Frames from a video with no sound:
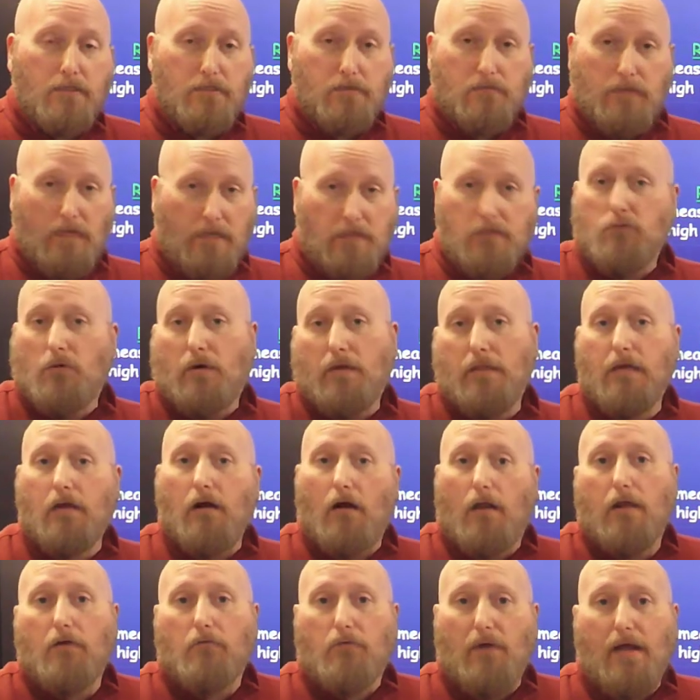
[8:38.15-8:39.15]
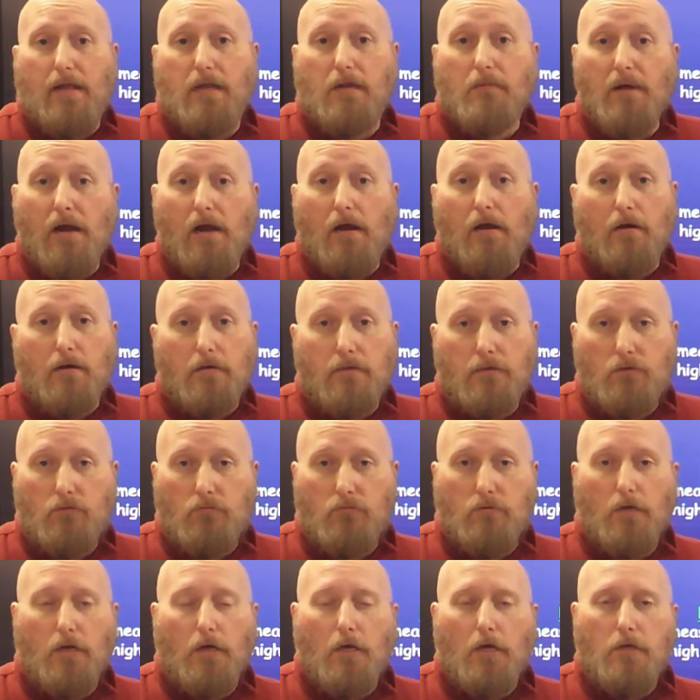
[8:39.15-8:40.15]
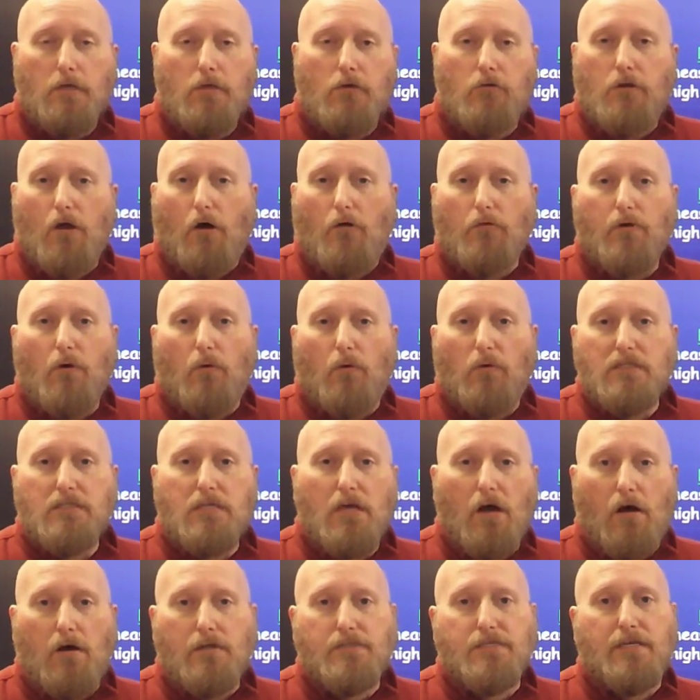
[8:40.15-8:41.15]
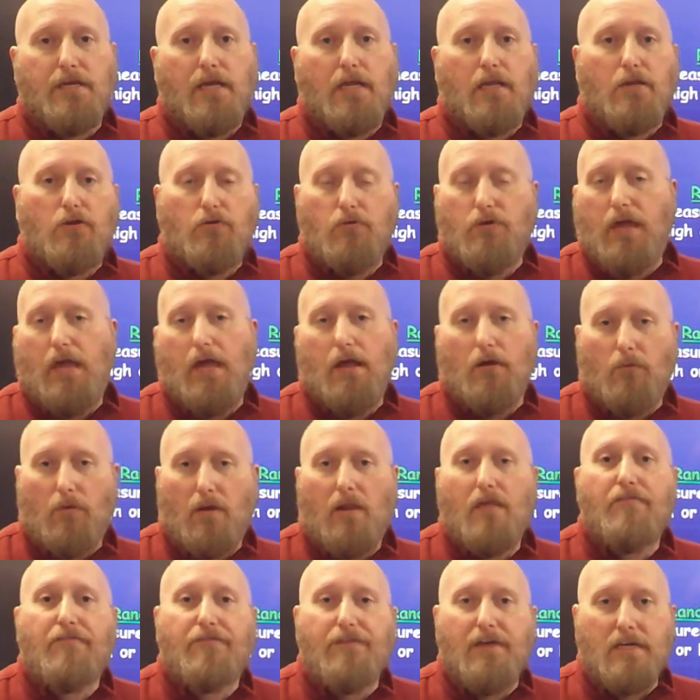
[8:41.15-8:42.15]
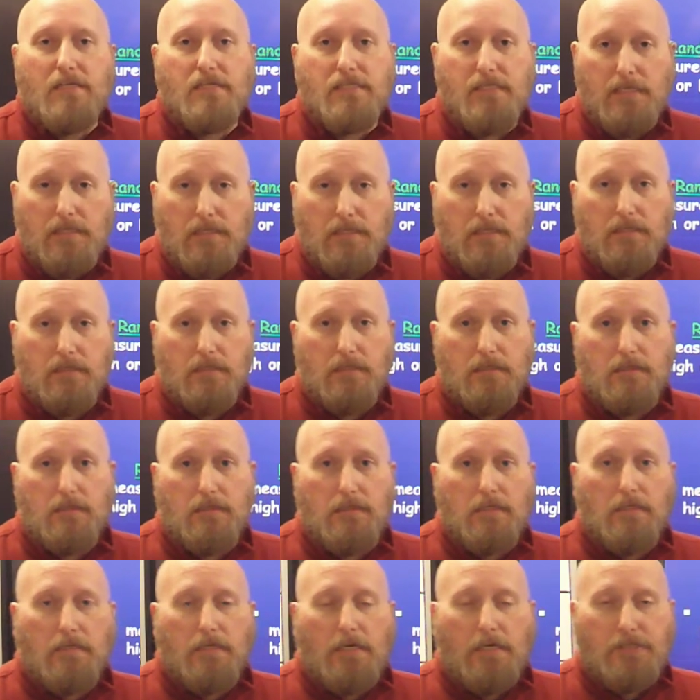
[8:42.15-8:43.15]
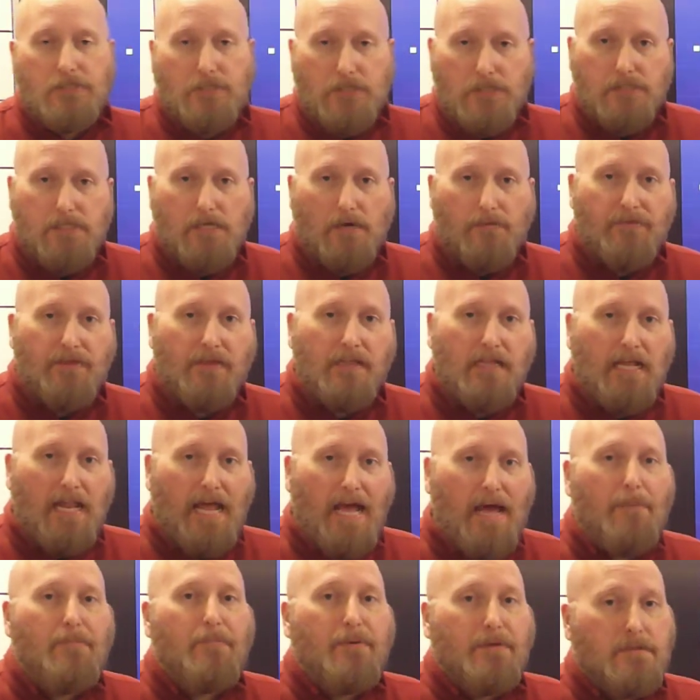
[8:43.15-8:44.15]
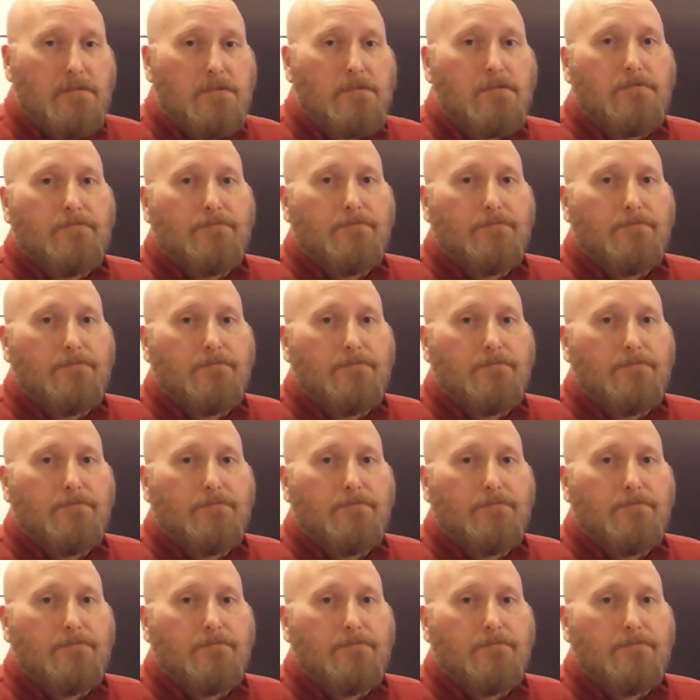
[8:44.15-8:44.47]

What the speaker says: That's why they call it random error. You don't know what's causing it, and you can't really fix it. It's just something that happens.